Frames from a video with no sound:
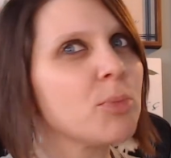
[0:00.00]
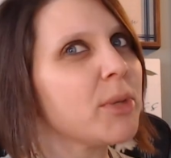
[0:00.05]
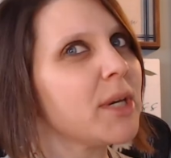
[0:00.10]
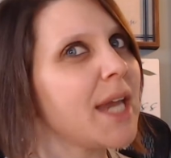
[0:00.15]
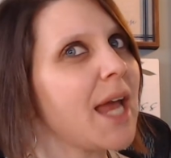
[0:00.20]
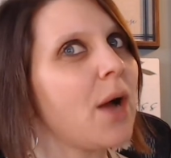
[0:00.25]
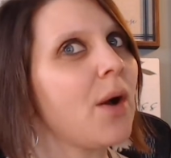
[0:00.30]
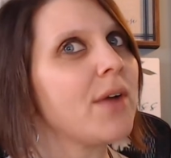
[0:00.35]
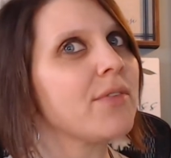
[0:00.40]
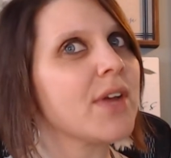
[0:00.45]
but
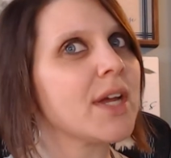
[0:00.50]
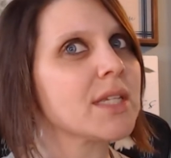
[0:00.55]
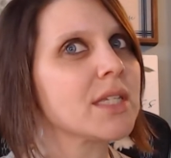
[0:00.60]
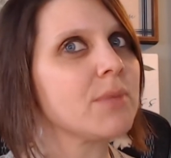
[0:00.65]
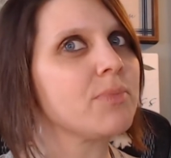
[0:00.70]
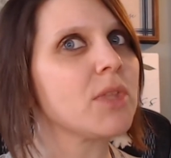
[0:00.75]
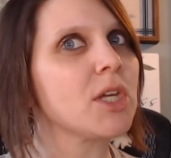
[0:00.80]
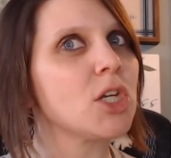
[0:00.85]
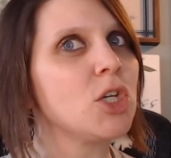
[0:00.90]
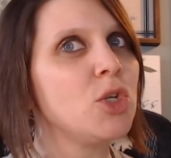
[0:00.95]
now I've got
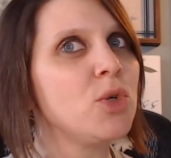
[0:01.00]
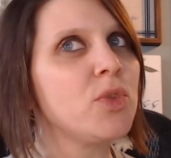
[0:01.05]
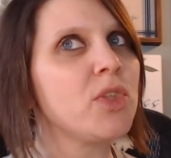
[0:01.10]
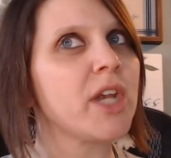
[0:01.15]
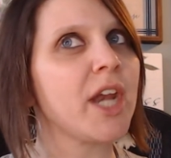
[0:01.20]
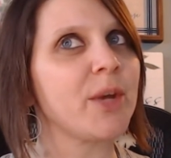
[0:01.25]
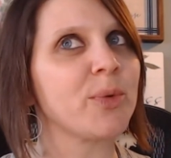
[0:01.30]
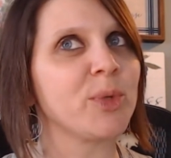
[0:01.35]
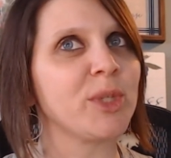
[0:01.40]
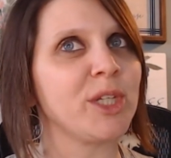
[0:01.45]
something new
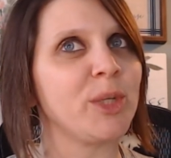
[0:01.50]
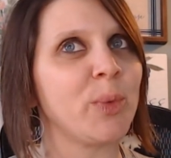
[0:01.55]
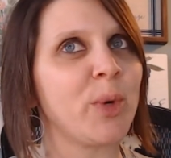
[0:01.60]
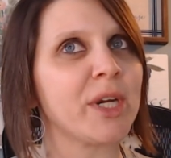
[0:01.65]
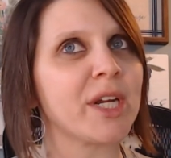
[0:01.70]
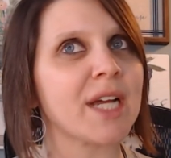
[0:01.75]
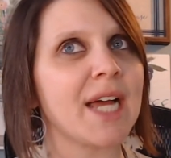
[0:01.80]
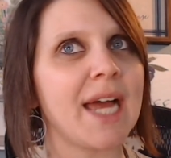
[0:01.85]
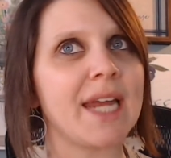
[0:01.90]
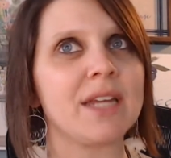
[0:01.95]
that I really
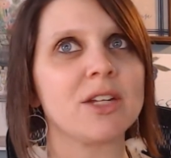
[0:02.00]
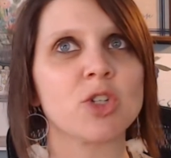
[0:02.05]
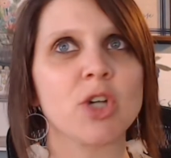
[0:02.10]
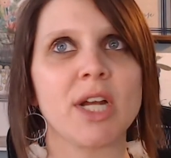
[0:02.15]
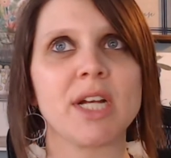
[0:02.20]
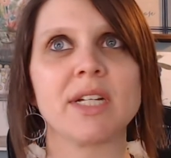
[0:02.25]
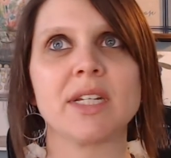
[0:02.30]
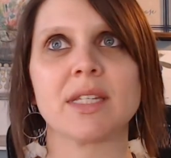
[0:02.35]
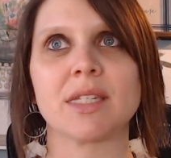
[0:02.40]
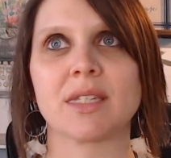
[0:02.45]
want to kind of try
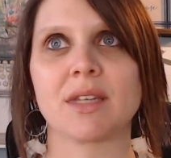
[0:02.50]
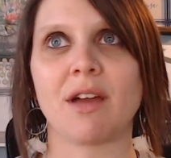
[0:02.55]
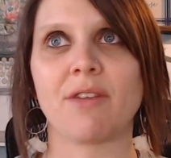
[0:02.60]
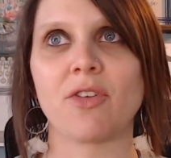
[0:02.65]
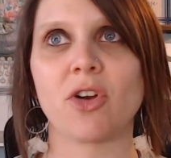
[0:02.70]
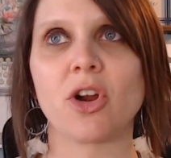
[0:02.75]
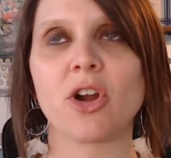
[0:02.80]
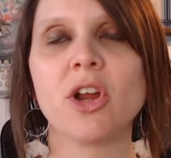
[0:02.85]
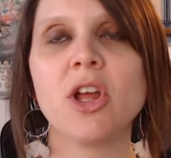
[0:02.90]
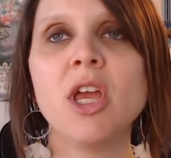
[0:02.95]
to
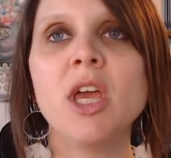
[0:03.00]
discover.